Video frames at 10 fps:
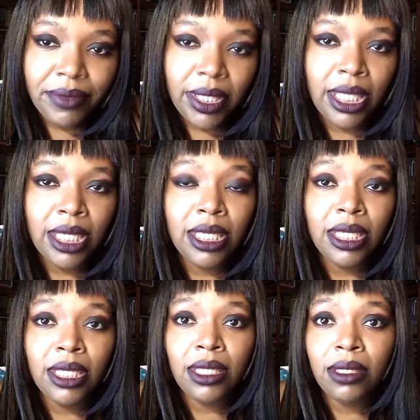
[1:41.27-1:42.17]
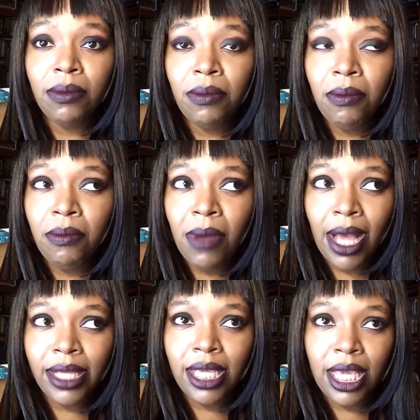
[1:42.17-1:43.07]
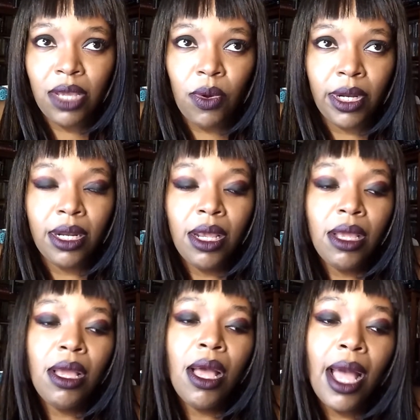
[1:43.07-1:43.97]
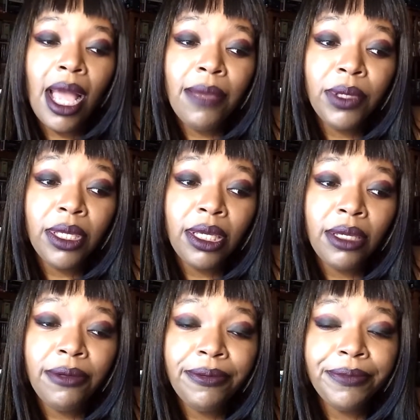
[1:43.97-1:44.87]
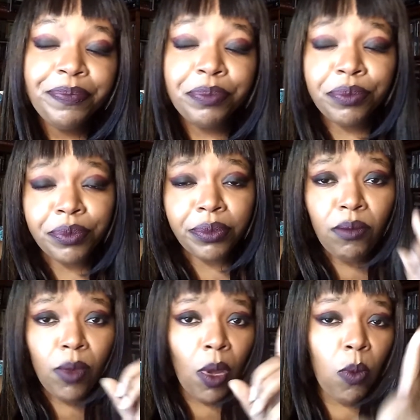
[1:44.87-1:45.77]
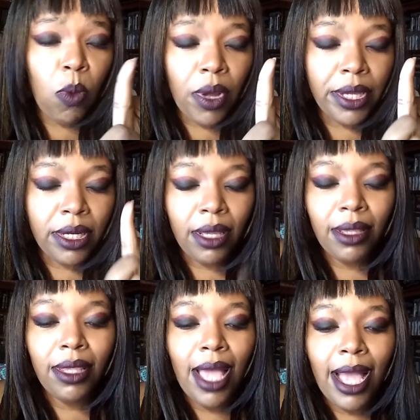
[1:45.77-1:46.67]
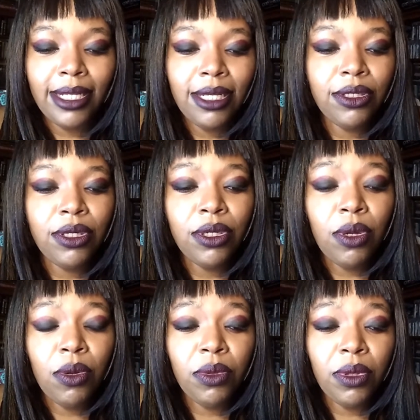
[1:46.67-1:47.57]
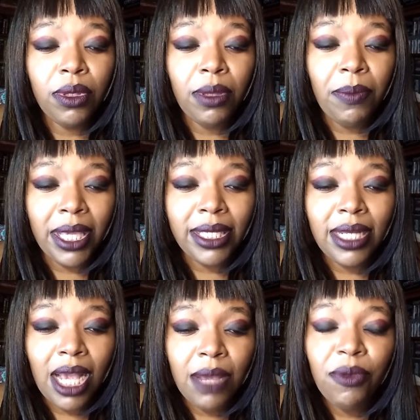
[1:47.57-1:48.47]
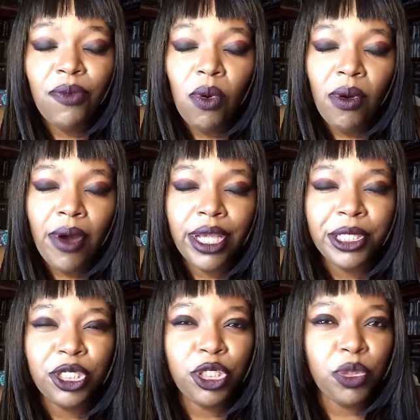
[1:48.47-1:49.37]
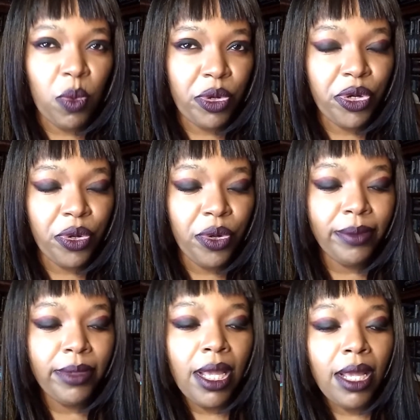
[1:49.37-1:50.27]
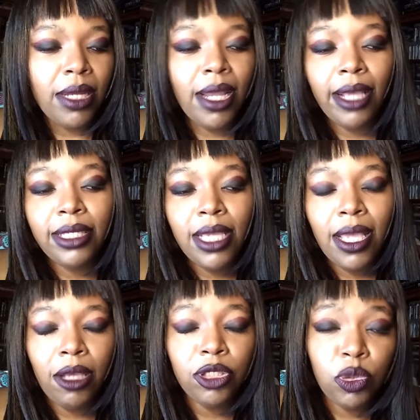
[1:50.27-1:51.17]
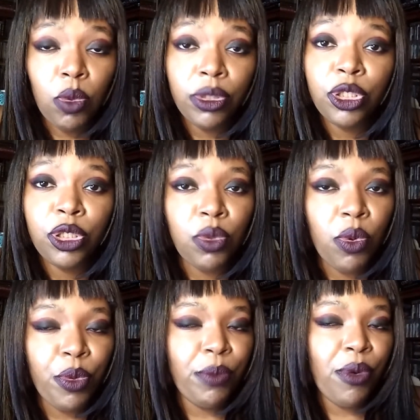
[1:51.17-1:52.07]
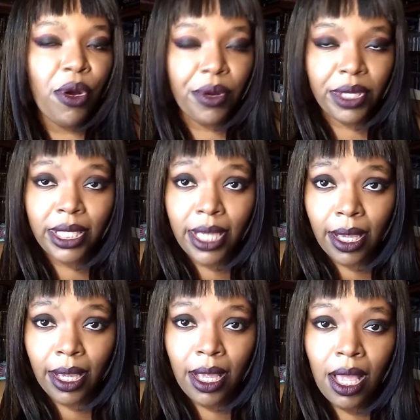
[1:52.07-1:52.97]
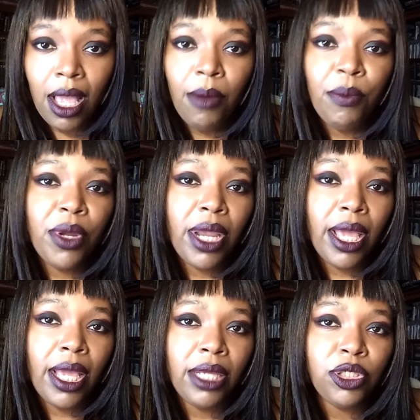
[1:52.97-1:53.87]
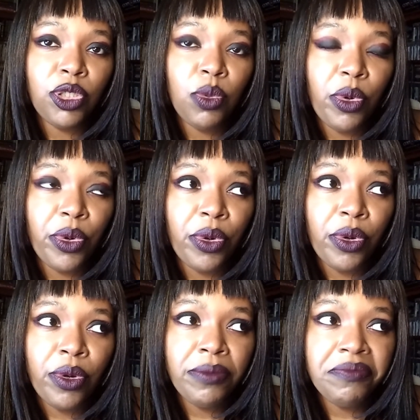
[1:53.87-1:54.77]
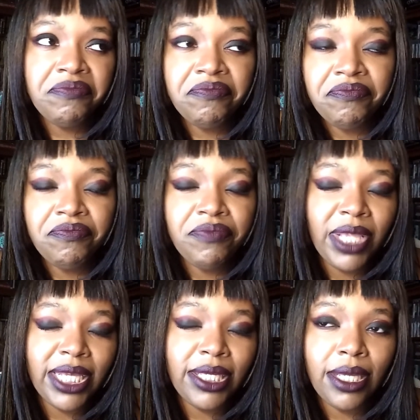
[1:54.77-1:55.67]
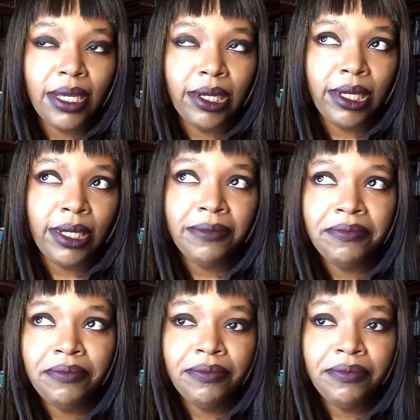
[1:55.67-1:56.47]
this is my take on it. I believe, one, that the best type of horror is shorter. Not saying a short story per se, but a shorter, let's say,